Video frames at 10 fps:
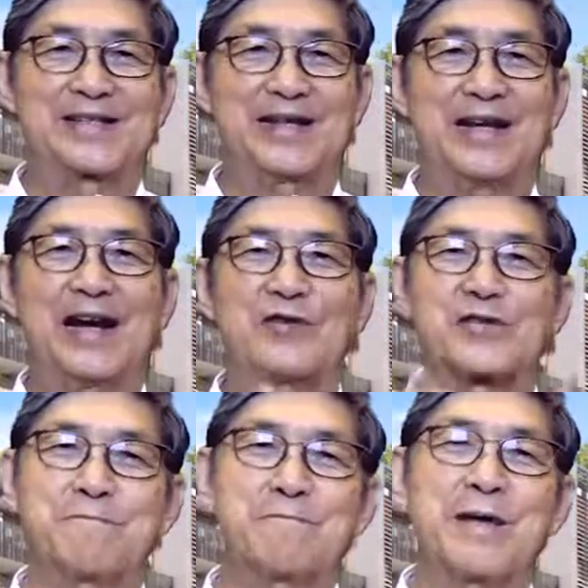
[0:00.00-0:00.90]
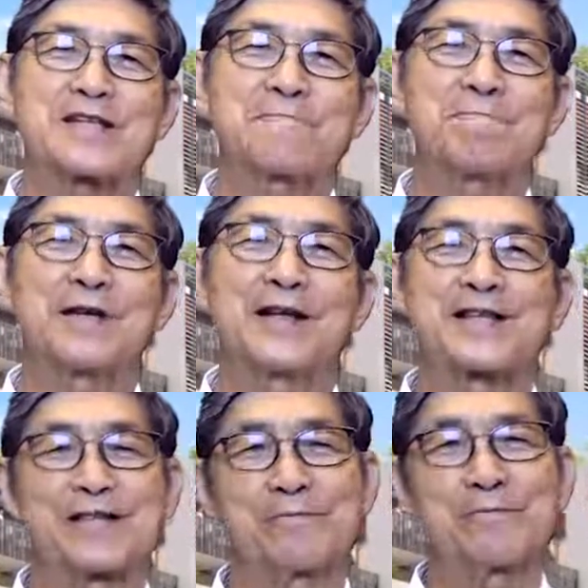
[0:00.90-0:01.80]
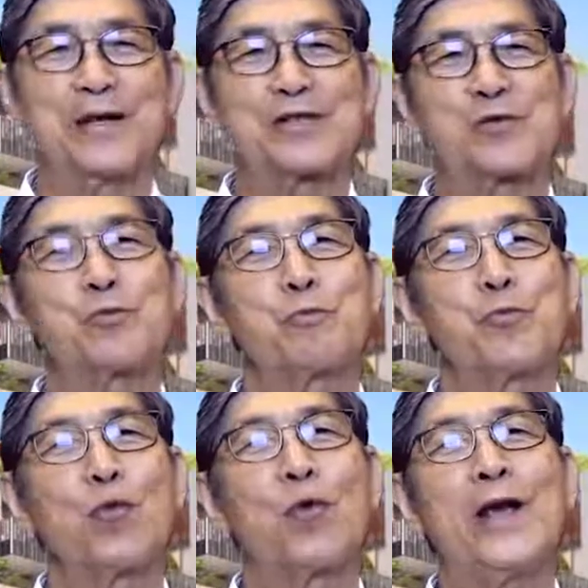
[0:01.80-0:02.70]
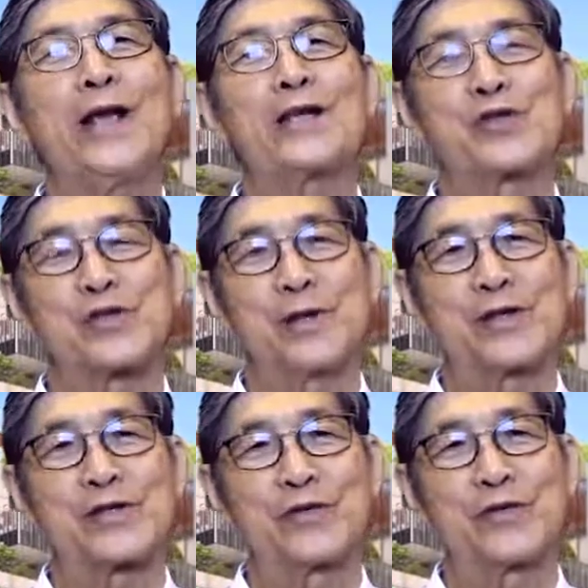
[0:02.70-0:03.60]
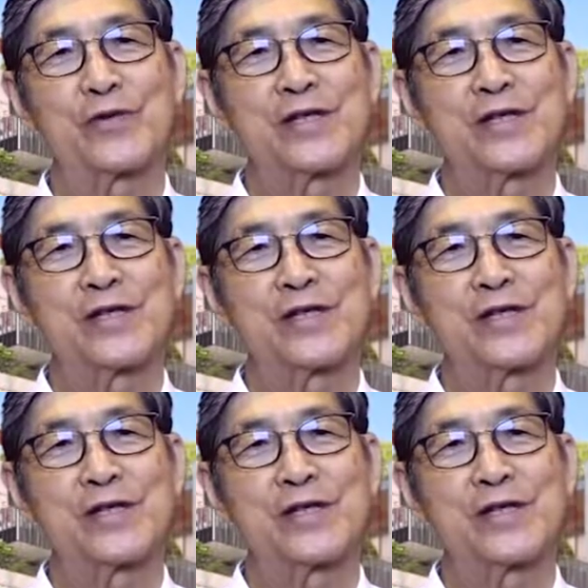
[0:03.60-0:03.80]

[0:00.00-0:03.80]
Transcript: And how's the best way to spread truth